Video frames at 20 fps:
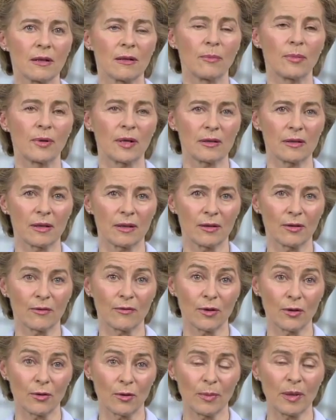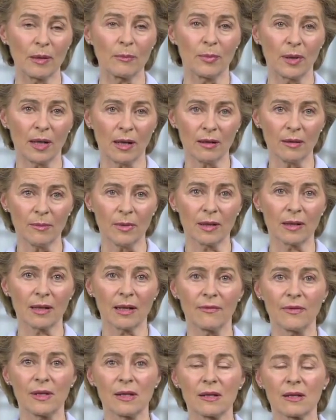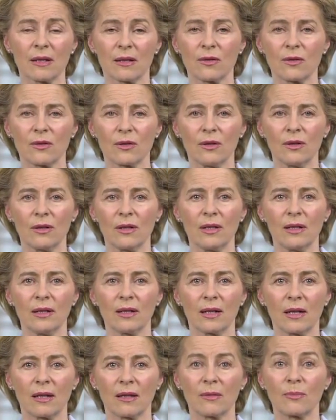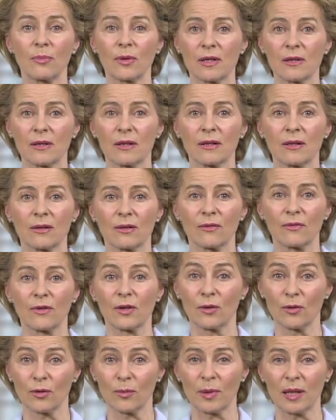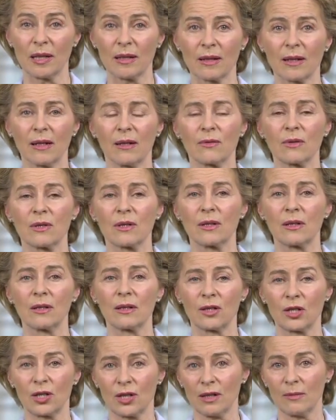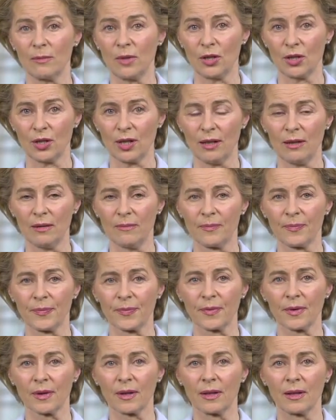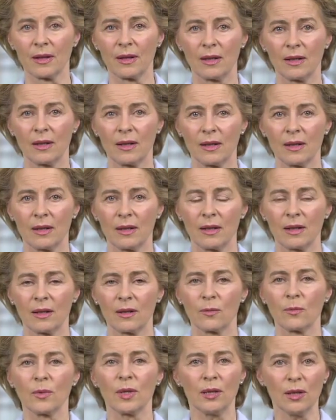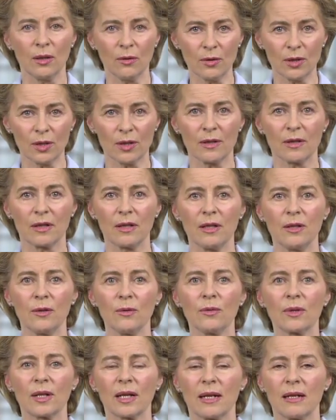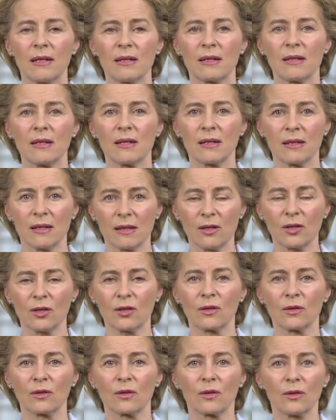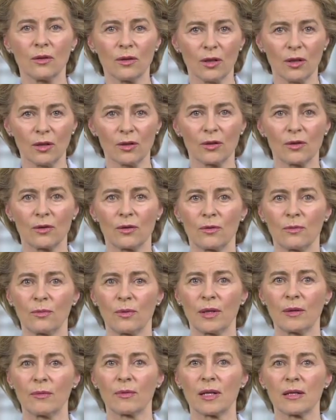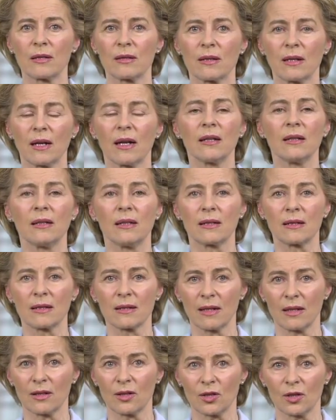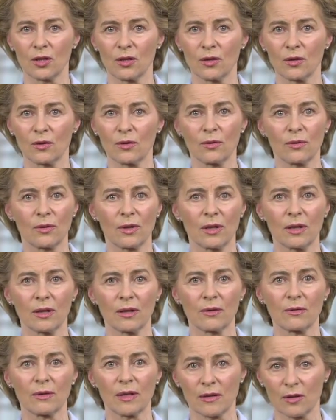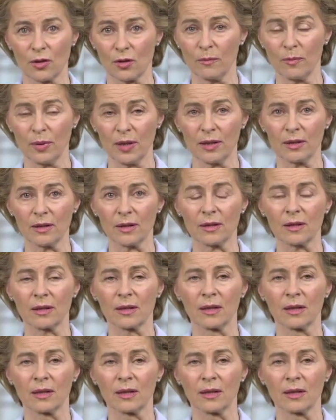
going to be a bit different from when we spoke about no-deal Brexit in the past, because the no-deal Brexit in the past was about not reaching an agreement on the terms in which the UK left the EU, which would have been, I think,